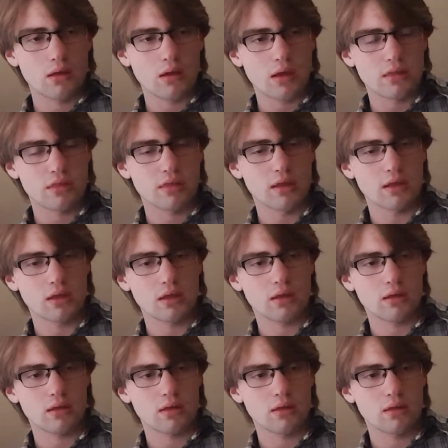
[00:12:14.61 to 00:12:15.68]
I think
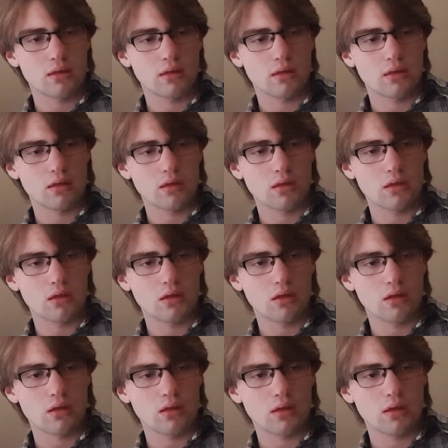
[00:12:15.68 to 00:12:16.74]

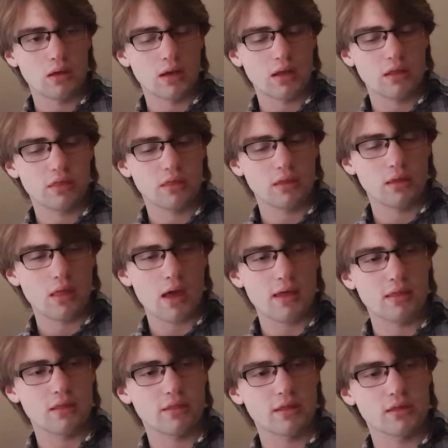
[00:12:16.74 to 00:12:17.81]

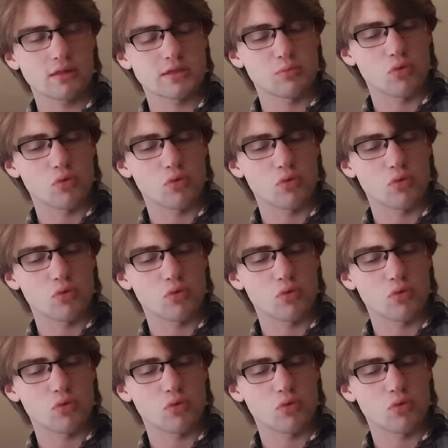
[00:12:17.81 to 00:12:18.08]
it's